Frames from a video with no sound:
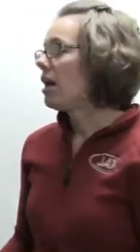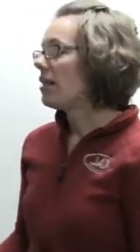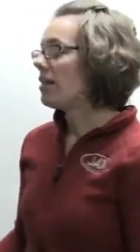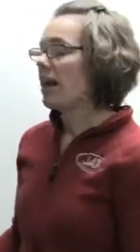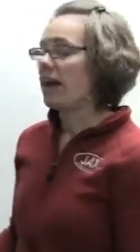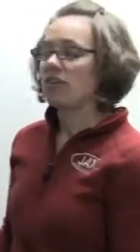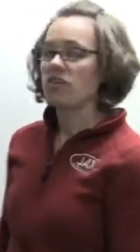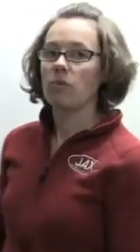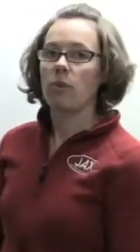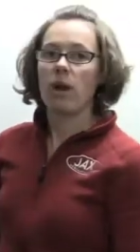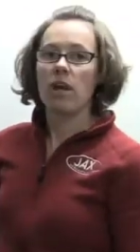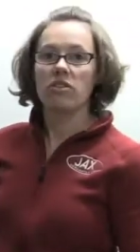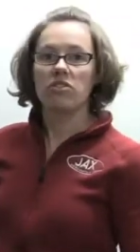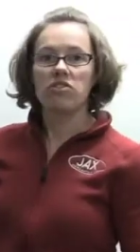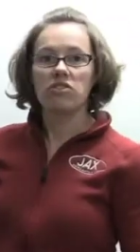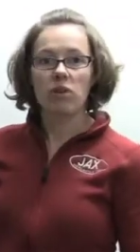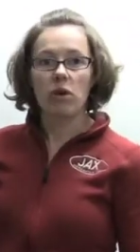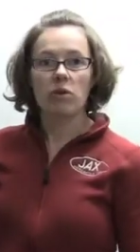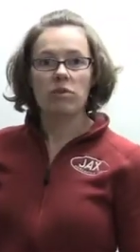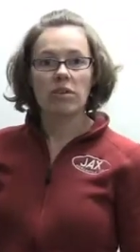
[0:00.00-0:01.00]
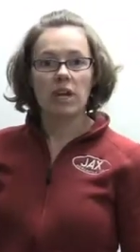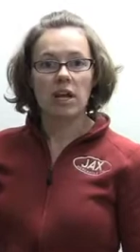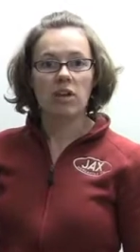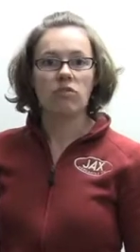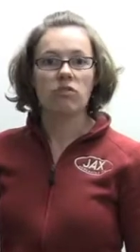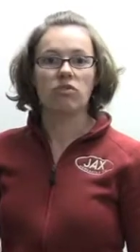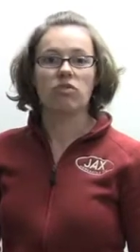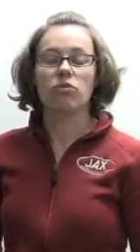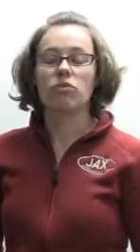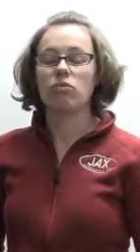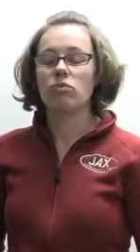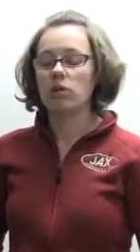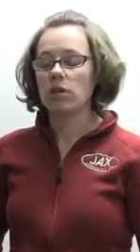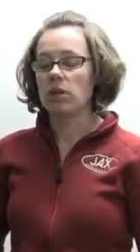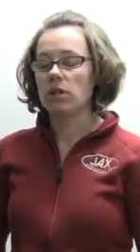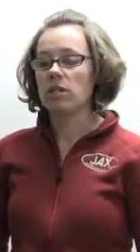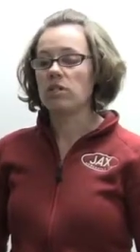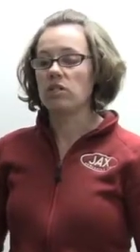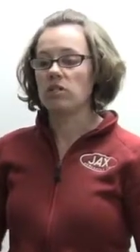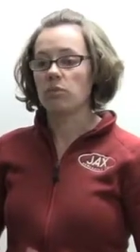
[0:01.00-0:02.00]
that's why it's so dangerous you
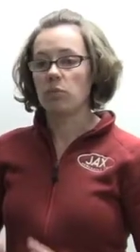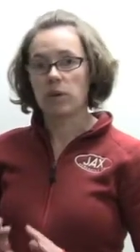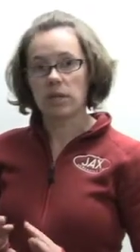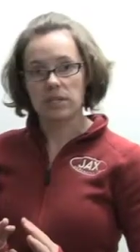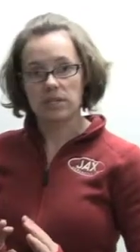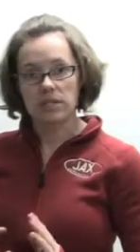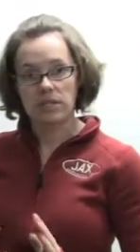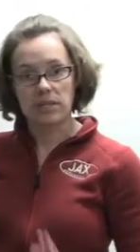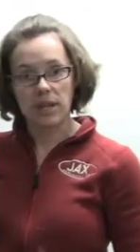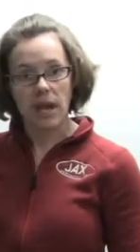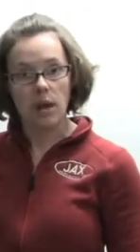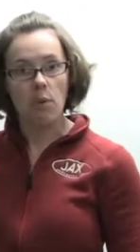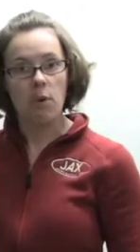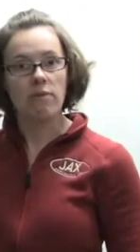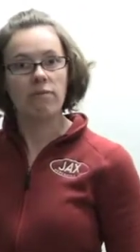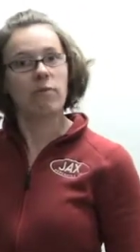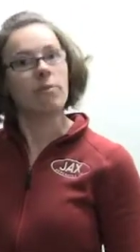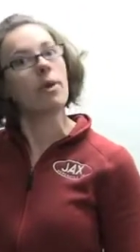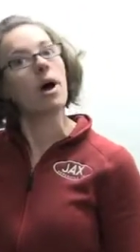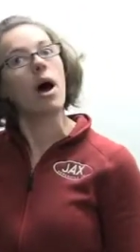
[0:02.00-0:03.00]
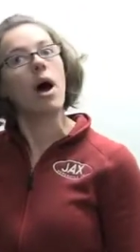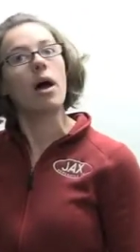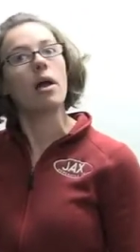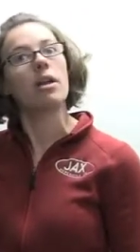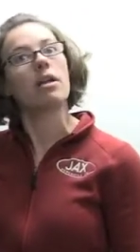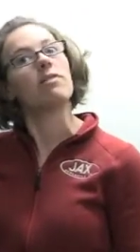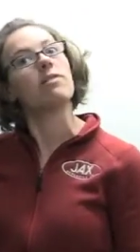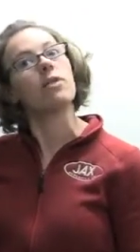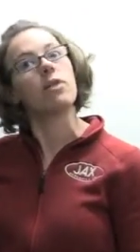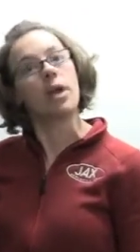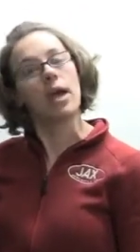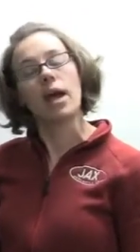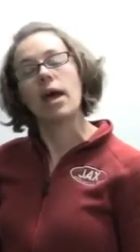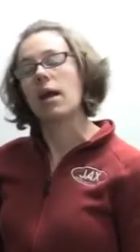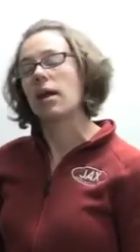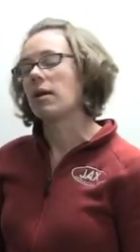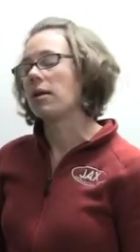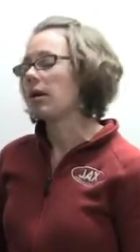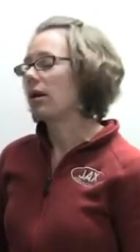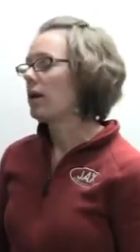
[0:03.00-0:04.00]
really just want to stay away from cotton if you can
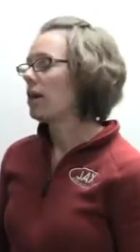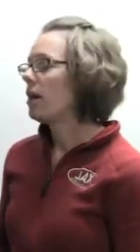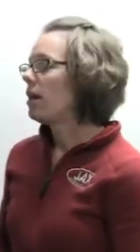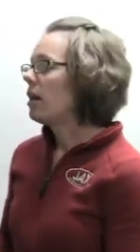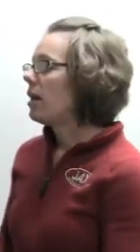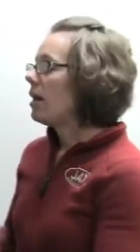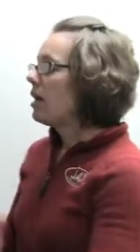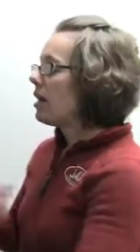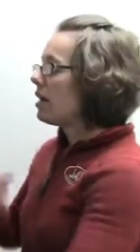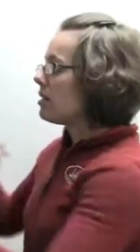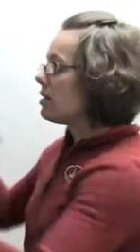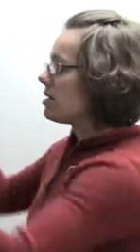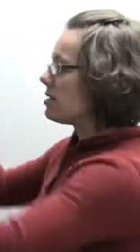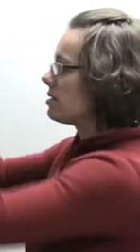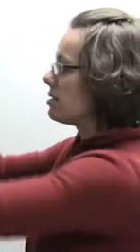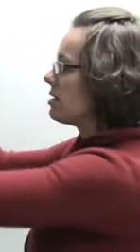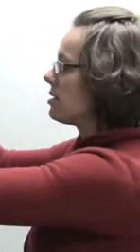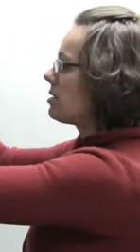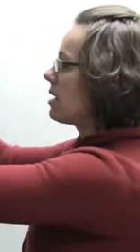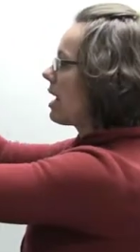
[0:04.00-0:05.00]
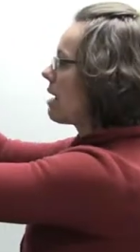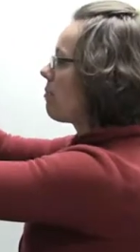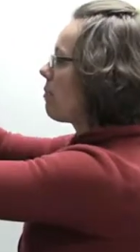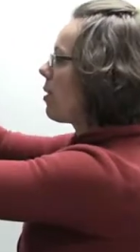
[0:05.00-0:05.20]
this is a